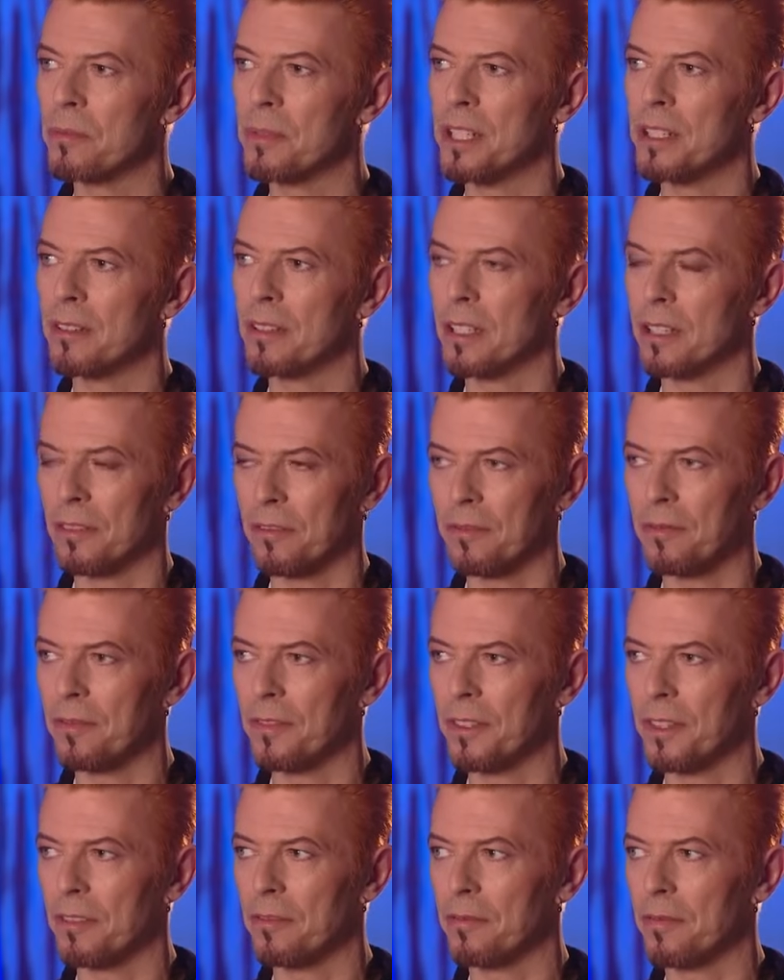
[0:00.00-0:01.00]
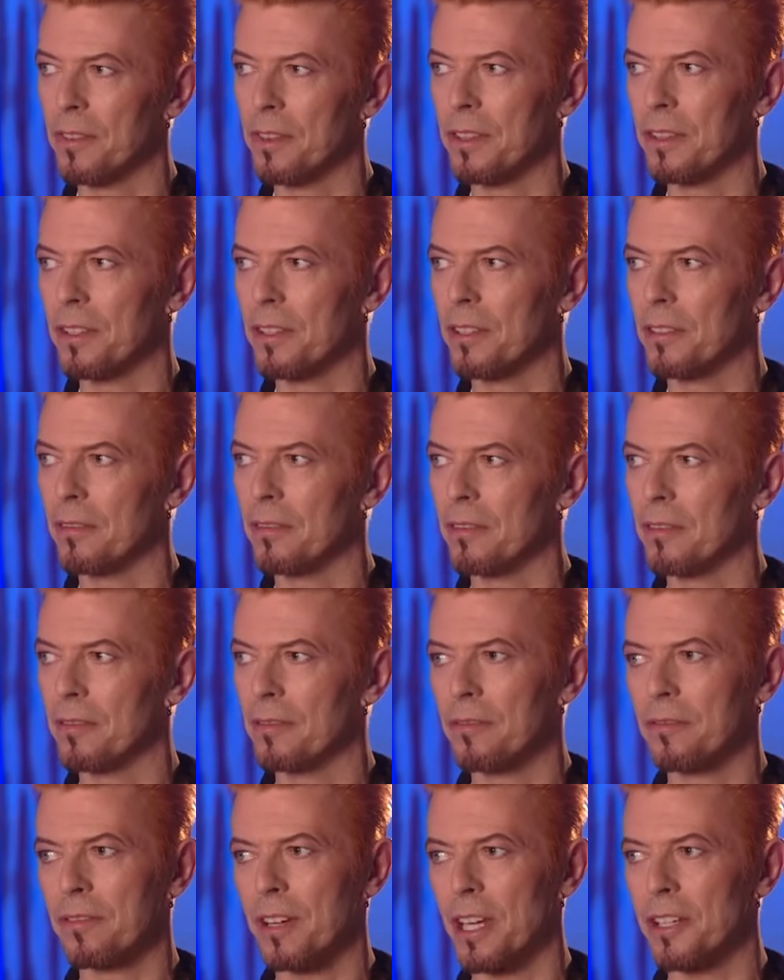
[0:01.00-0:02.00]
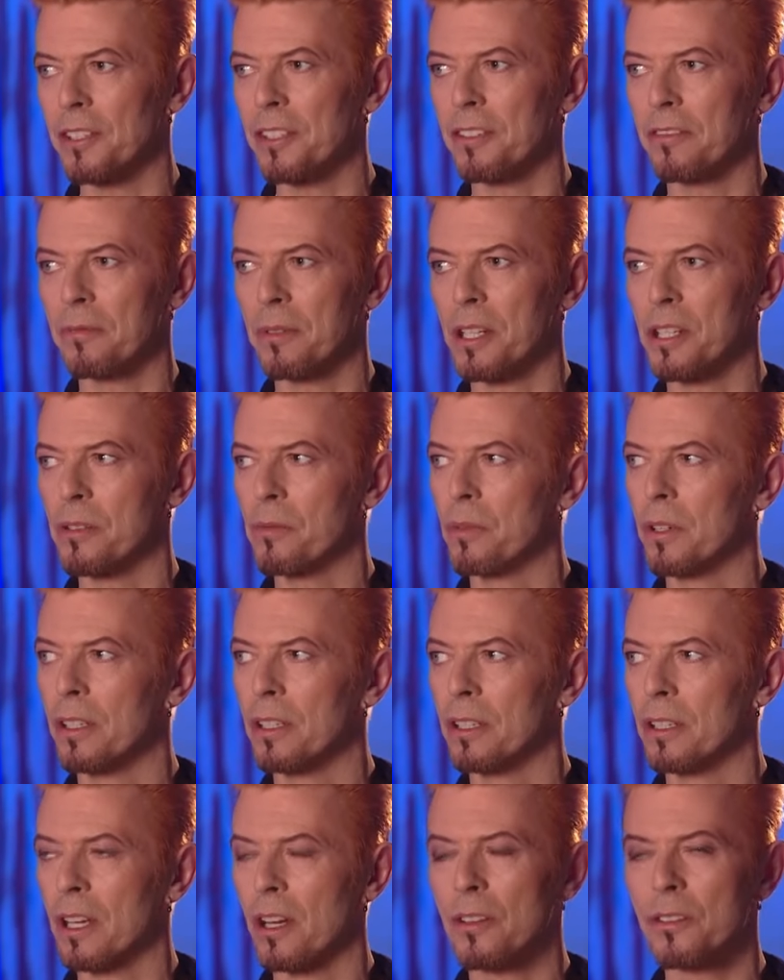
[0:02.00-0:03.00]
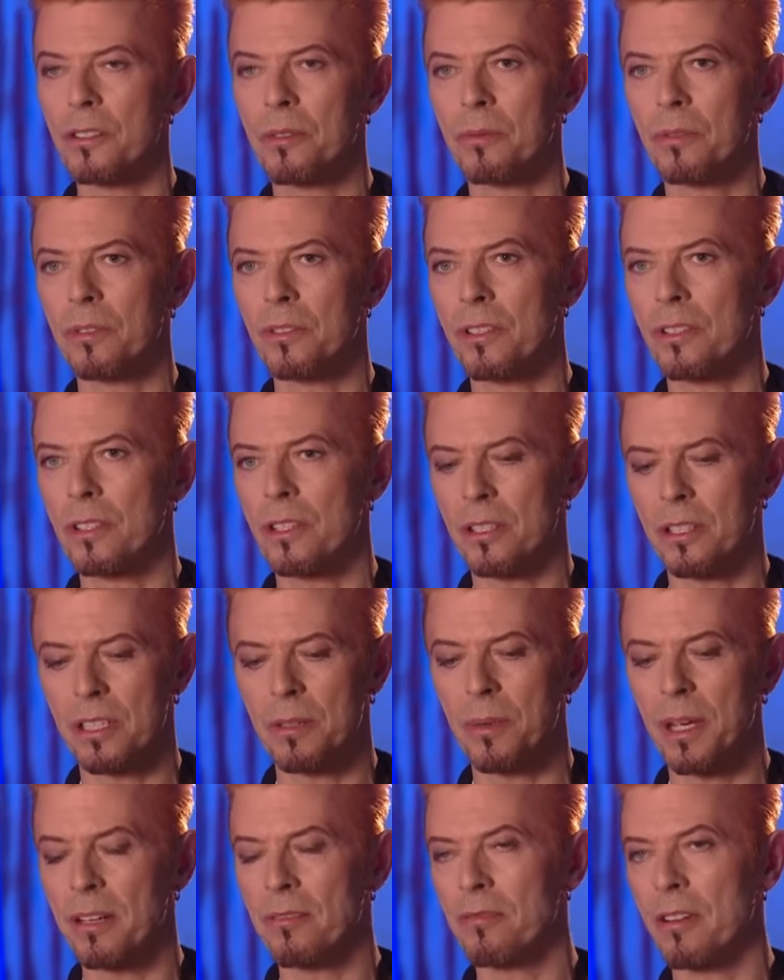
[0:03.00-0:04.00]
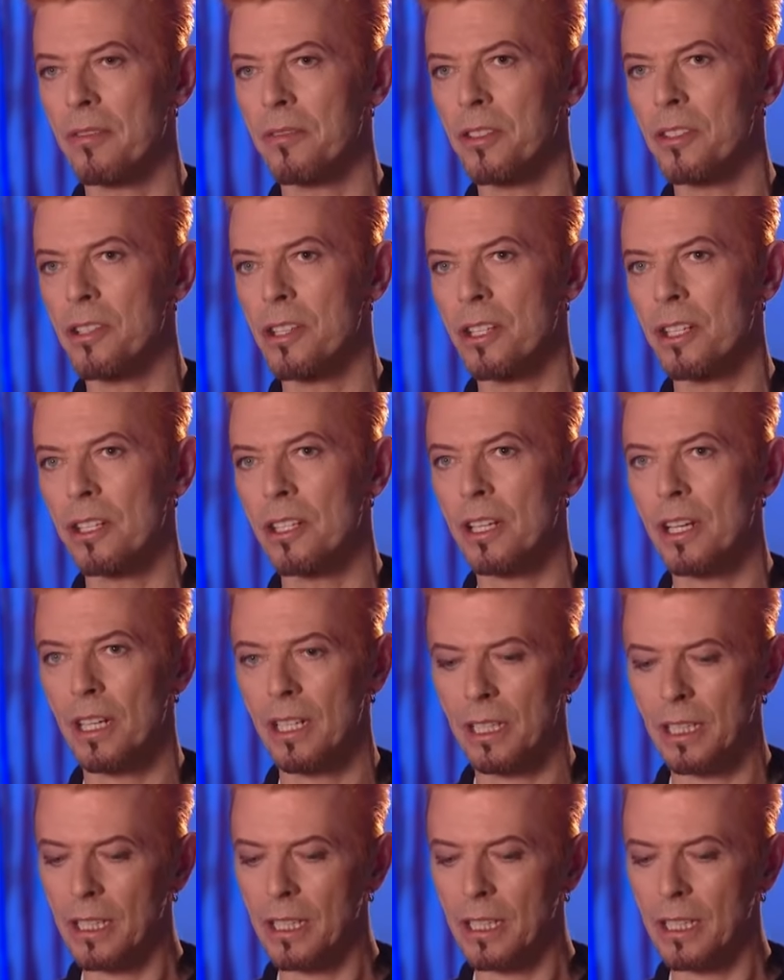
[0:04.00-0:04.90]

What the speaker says: will be the funds of which will go towards the Tibetan refugees.